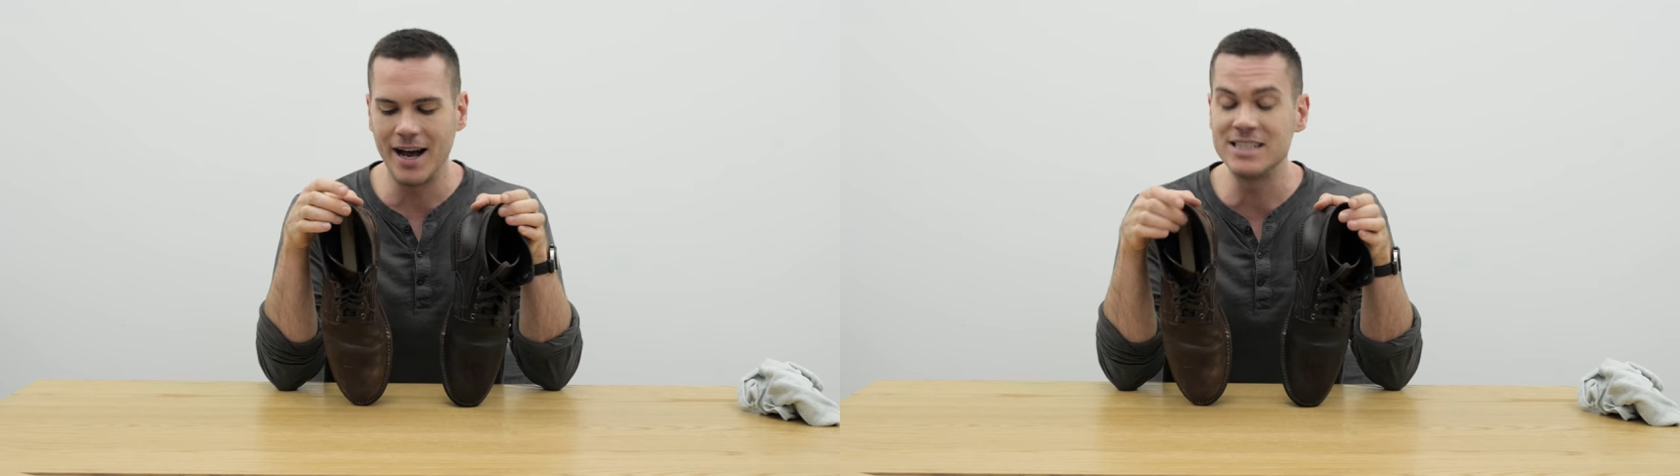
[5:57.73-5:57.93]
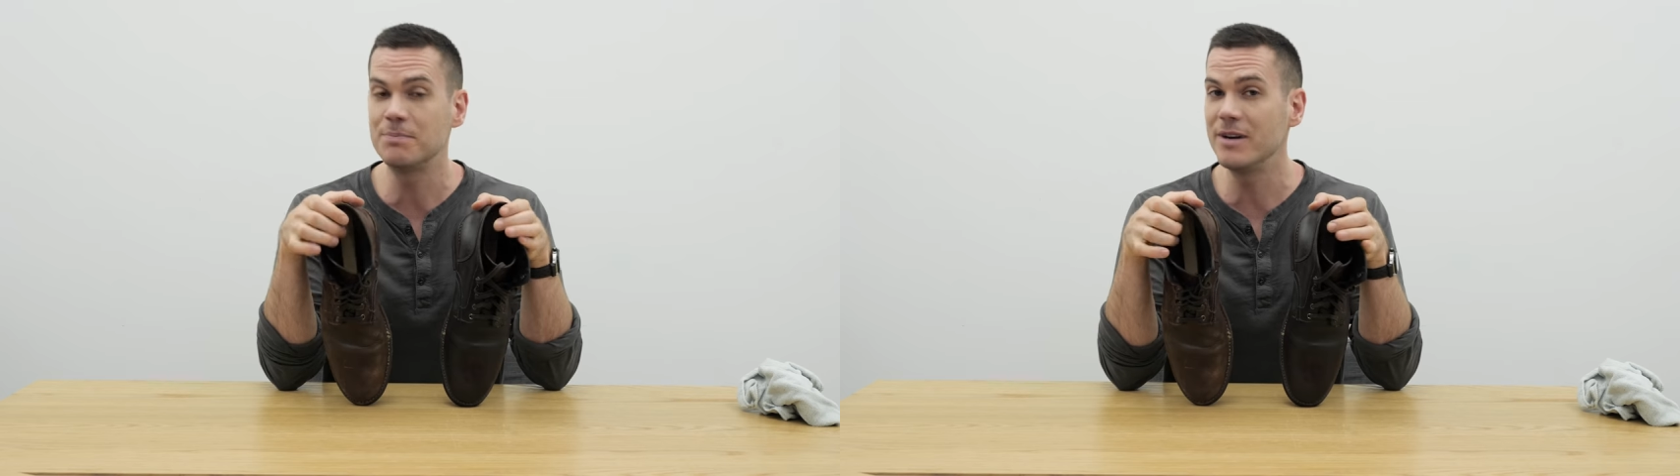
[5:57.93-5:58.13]

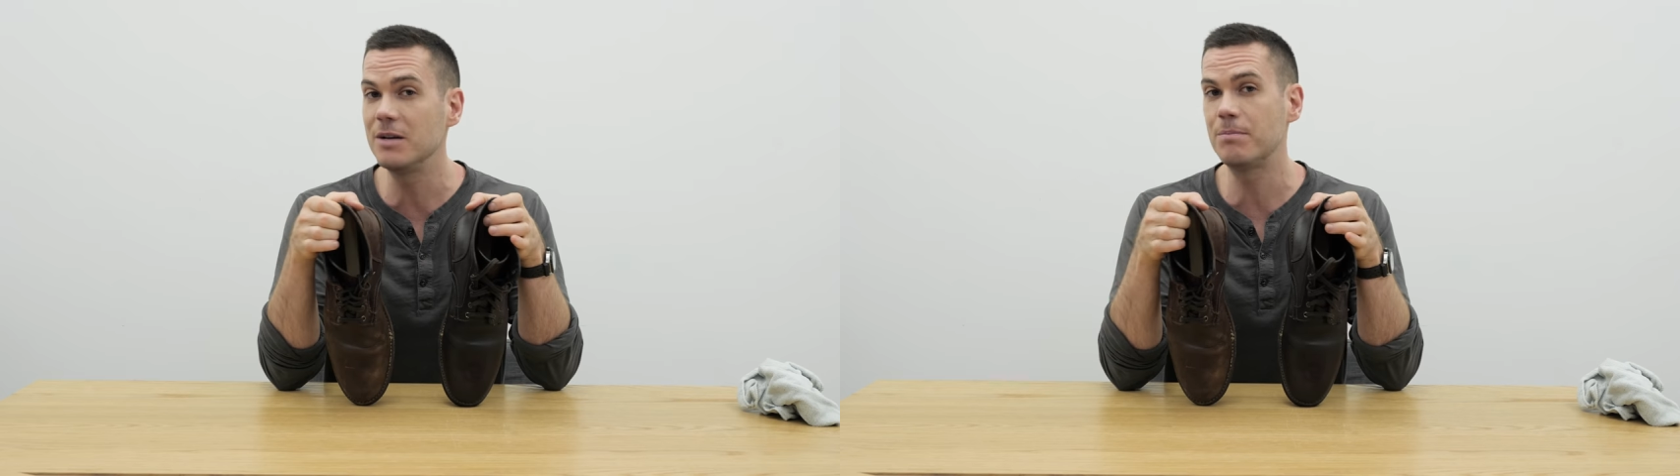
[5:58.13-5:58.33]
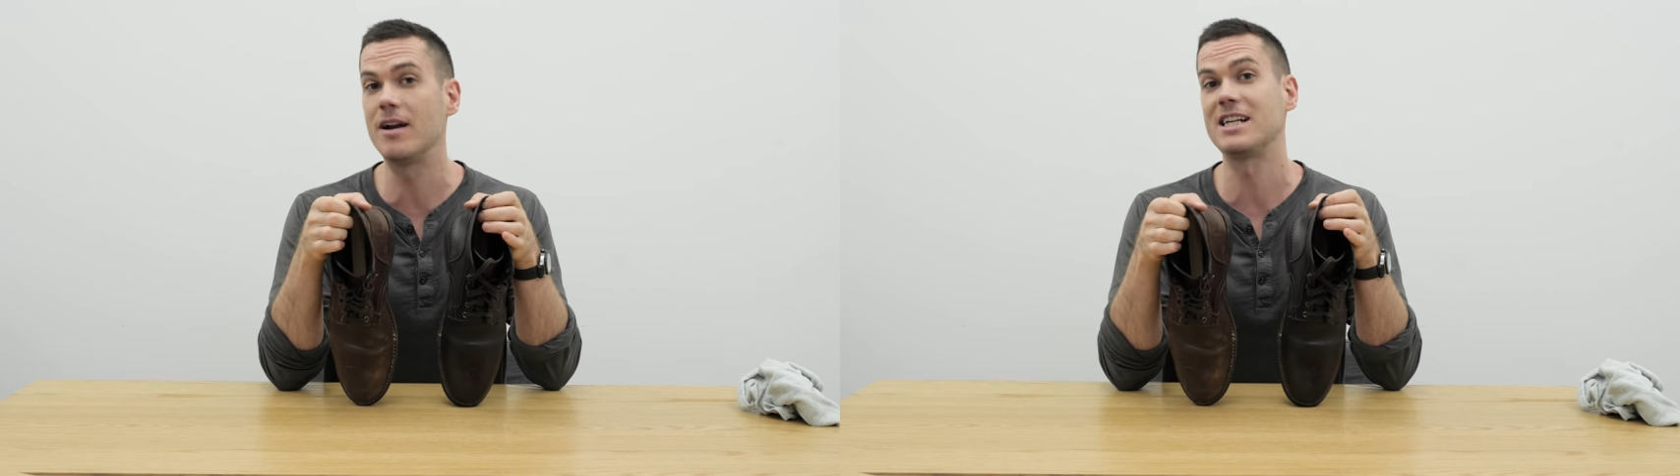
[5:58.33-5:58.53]
it's a pretty
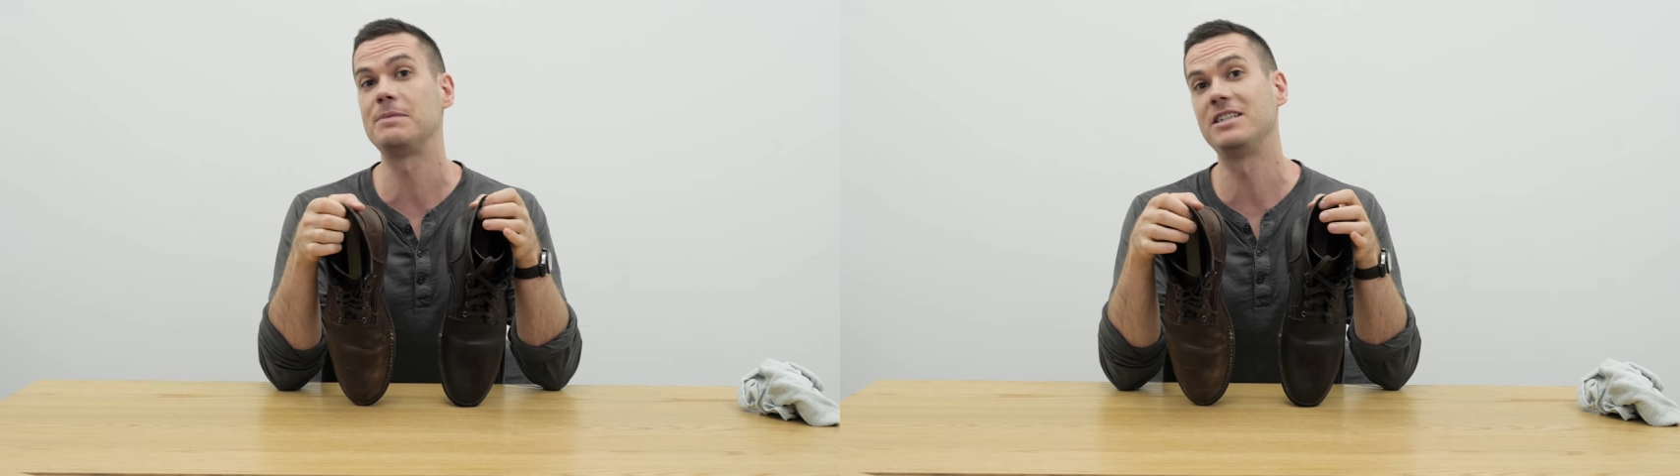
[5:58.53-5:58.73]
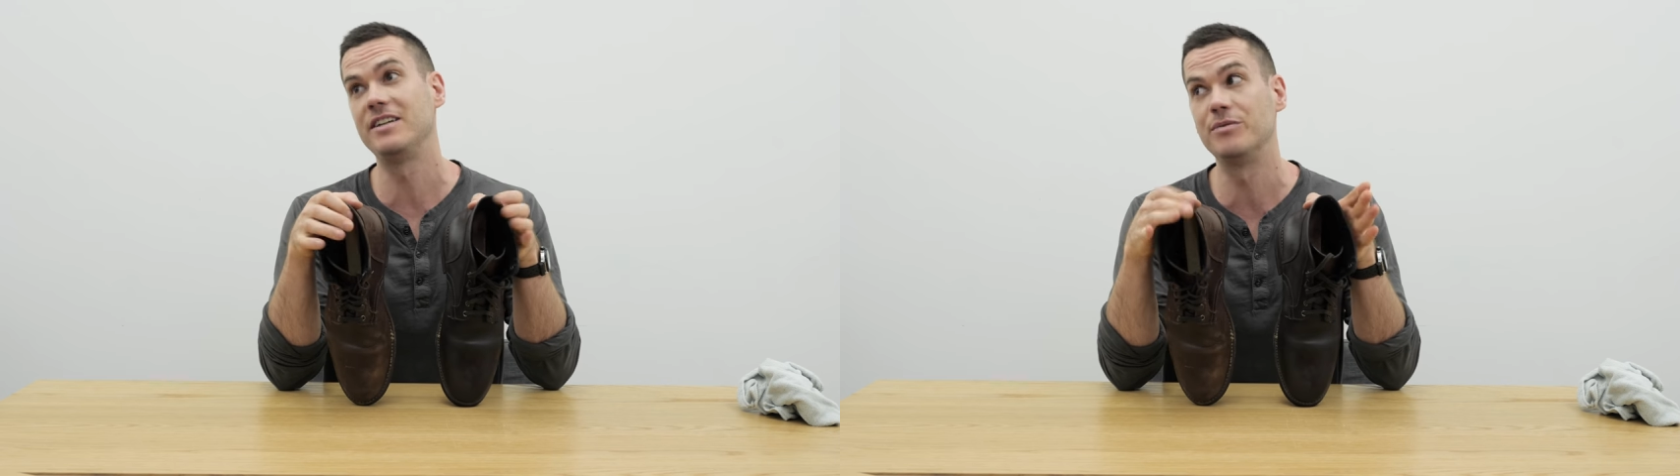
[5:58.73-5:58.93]
good product,
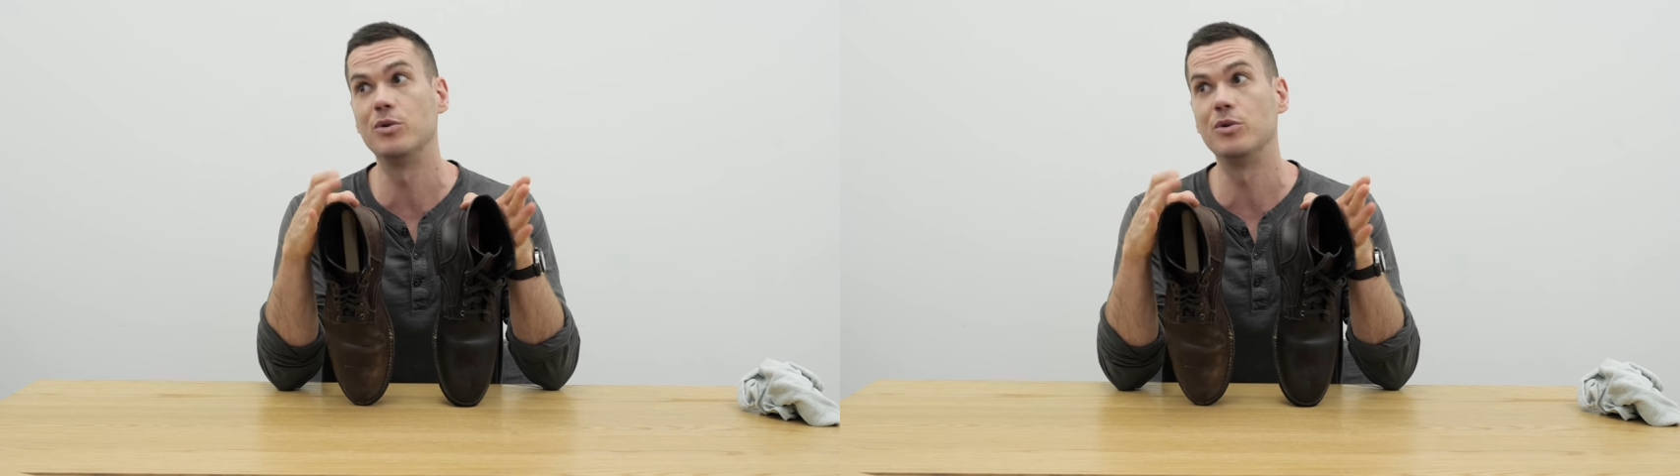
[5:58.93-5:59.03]
especially for